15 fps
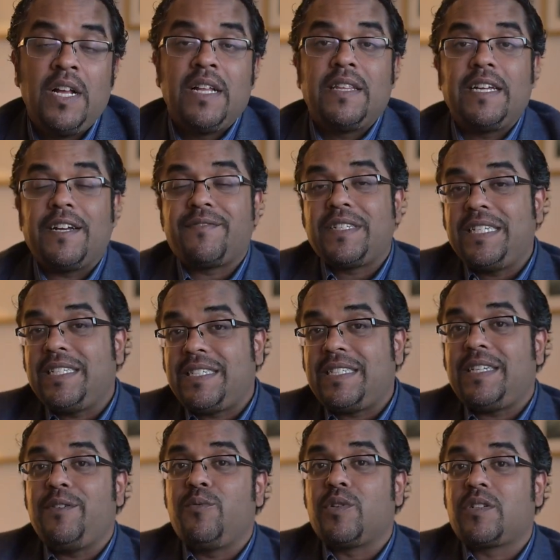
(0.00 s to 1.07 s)
The
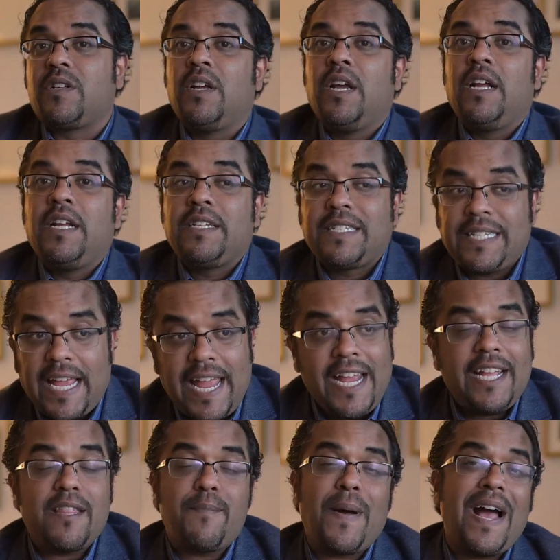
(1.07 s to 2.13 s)
FTC was saying
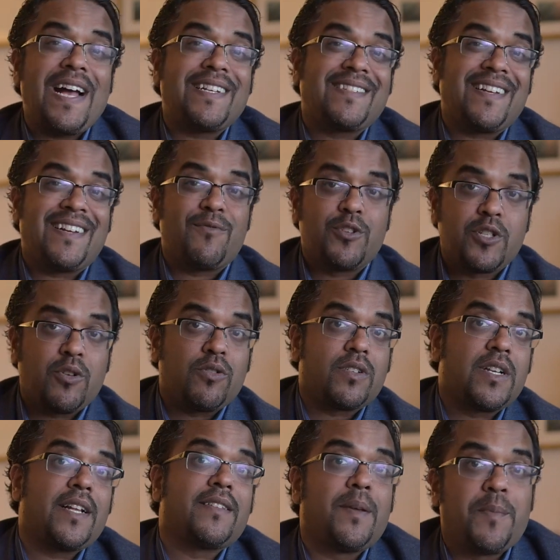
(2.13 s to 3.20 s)
in the past that results
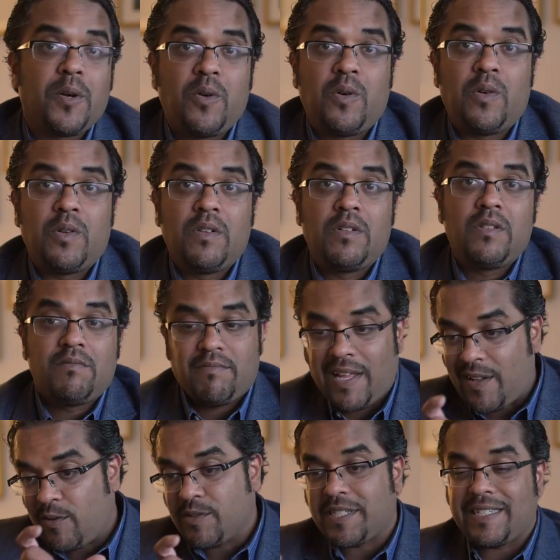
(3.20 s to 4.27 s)
not typical,
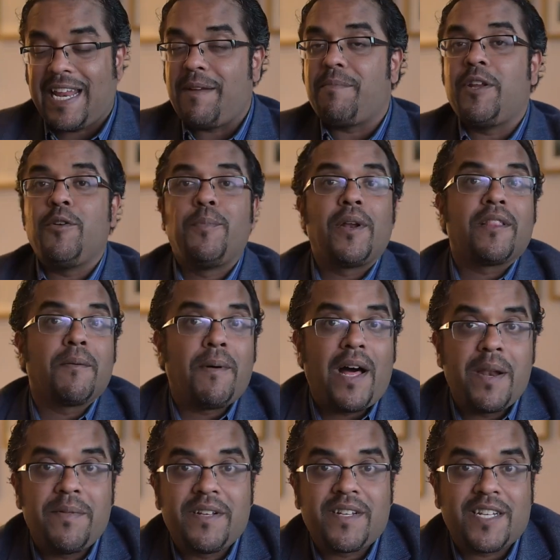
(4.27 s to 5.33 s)
that little statement you put at the
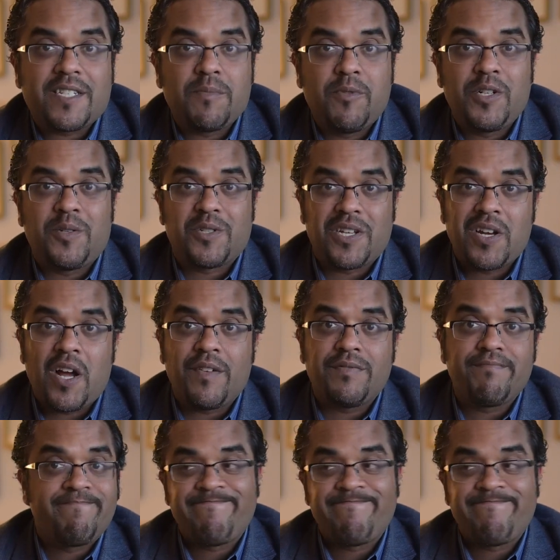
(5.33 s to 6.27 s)
bottom of the testimonial is enough.